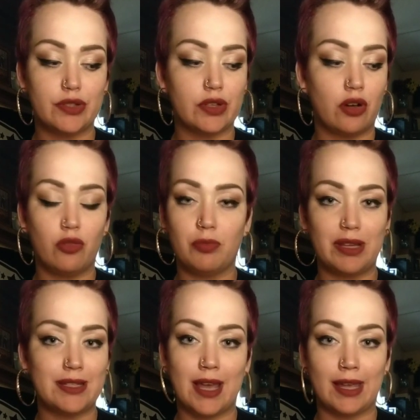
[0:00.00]
Don't
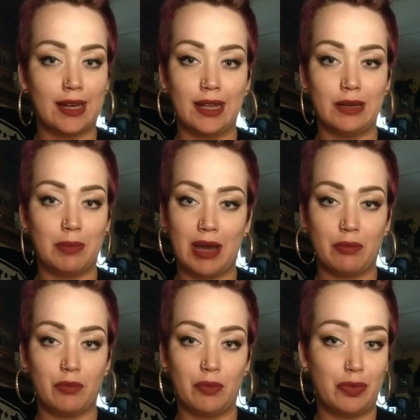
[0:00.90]
be taken in by
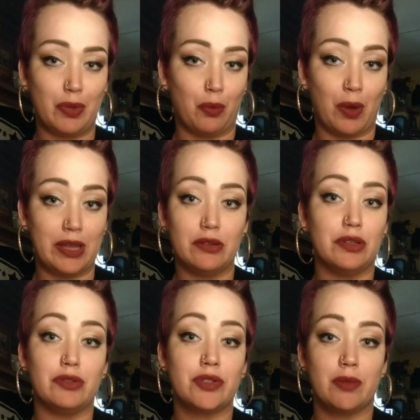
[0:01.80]
the way you
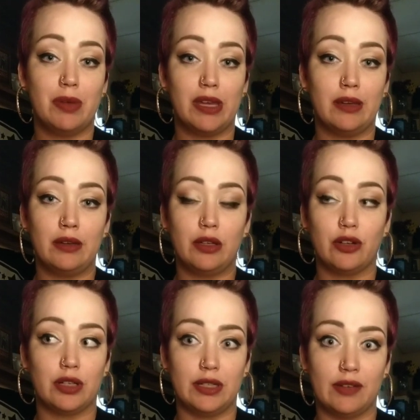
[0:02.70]
used to be.
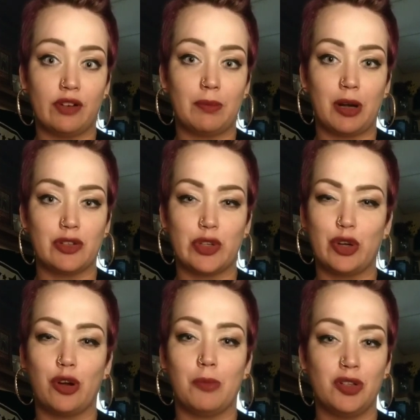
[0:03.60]
You're a different person.
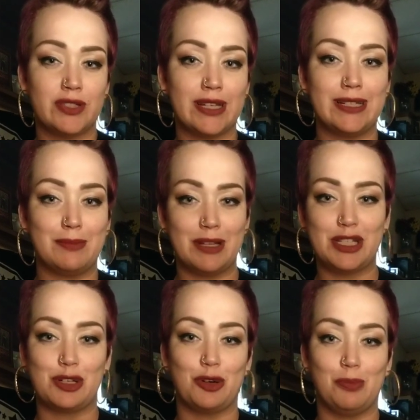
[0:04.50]
You're a
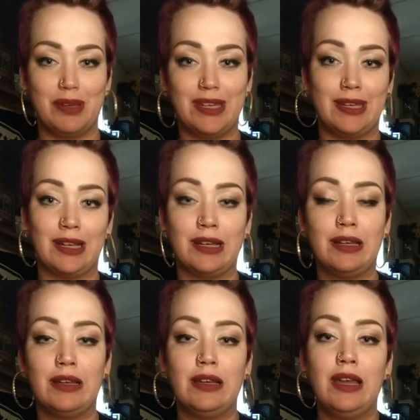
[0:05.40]
multi-dimensional being,
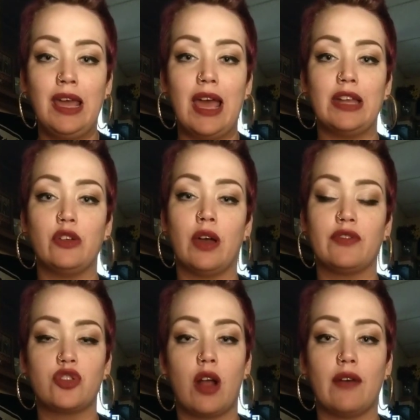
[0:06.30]
and you
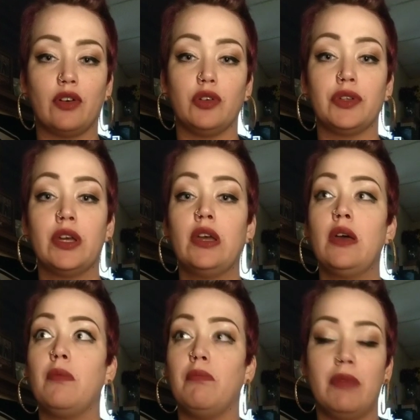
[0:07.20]
have traveled
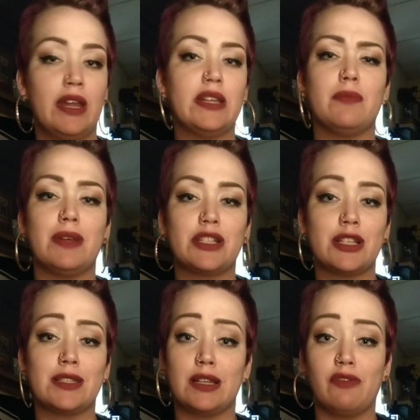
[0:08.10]
many
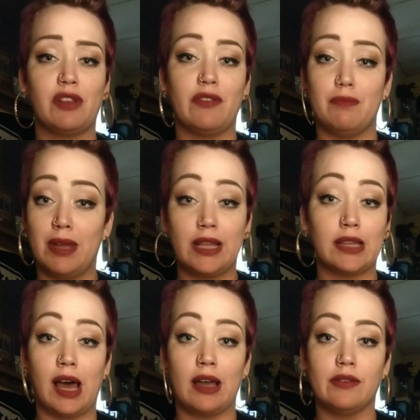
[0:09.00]
dimensions, and you've lived many
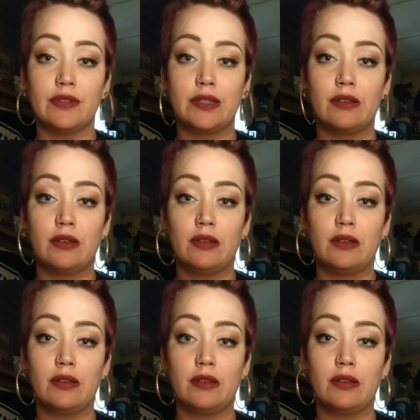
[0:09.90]
lives.